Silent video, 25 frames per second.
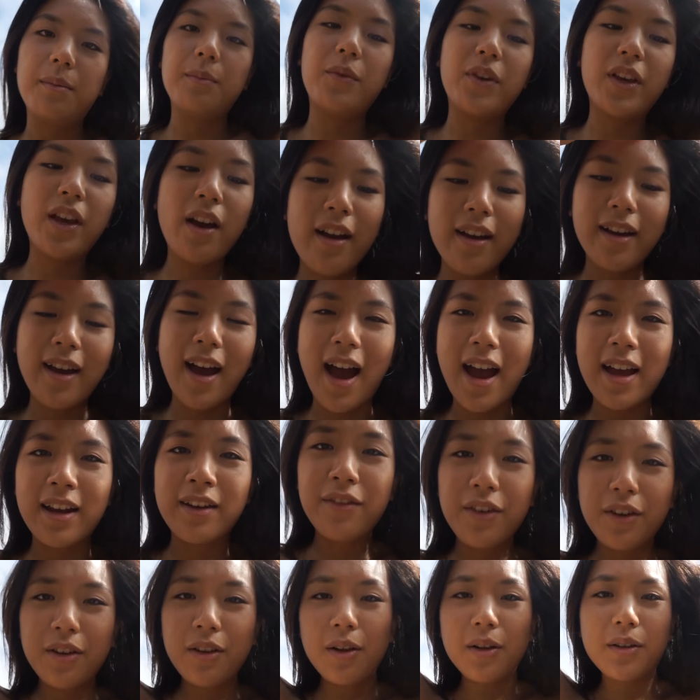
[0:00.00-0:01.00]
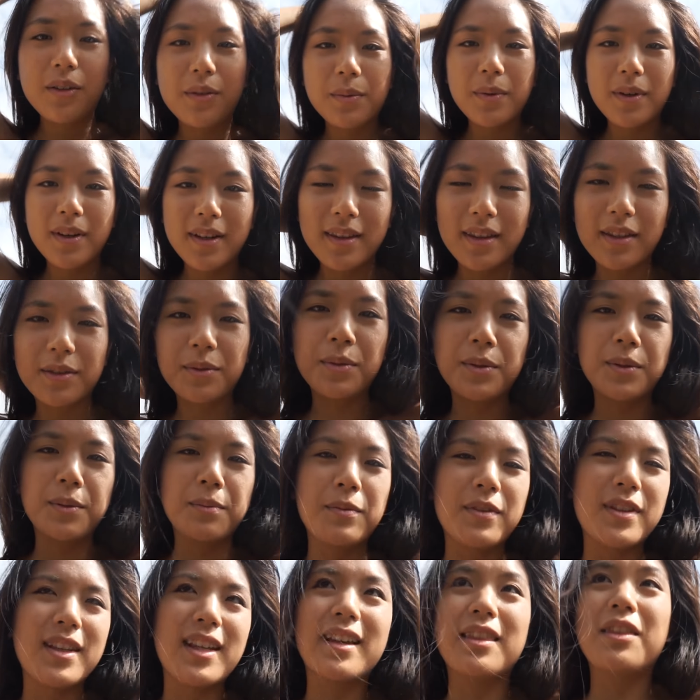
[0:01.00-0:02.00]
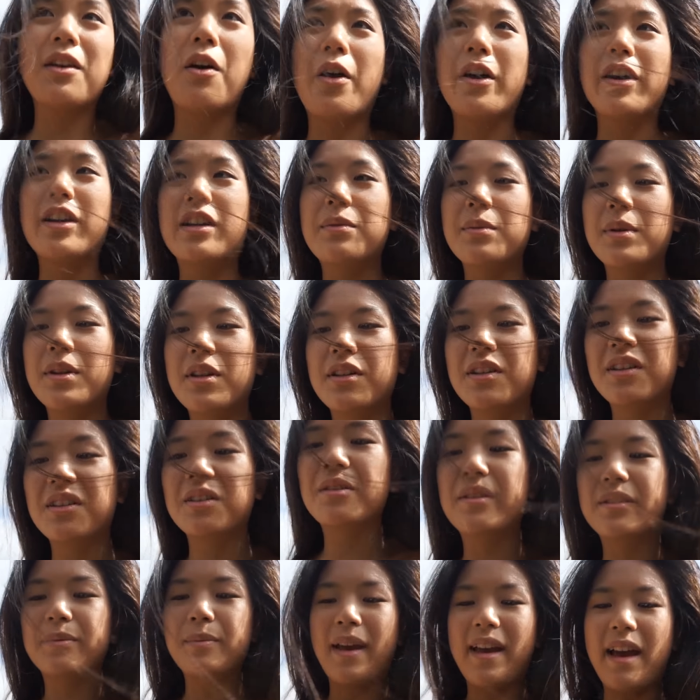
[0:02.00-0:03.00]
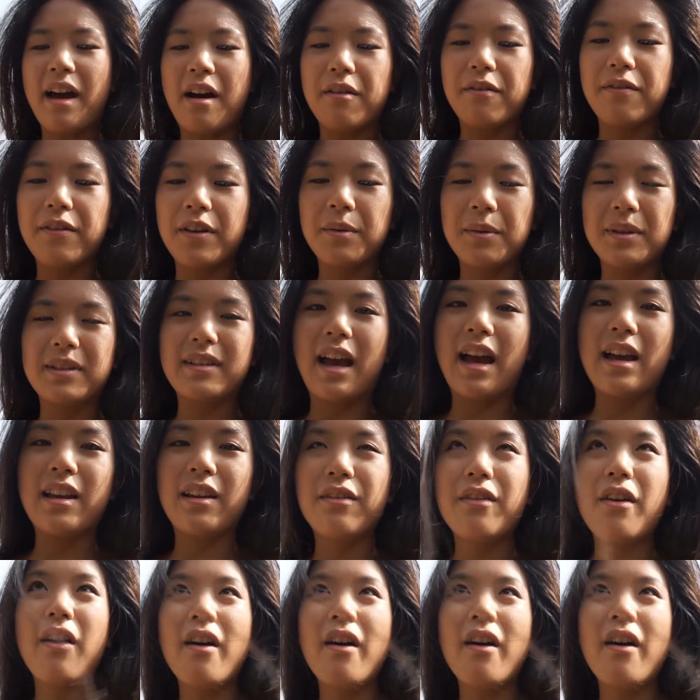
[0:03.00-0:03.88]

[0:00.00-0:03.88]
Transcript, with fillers: We got kind of a close one. This one's like the hardest one to do because my outfit was kind of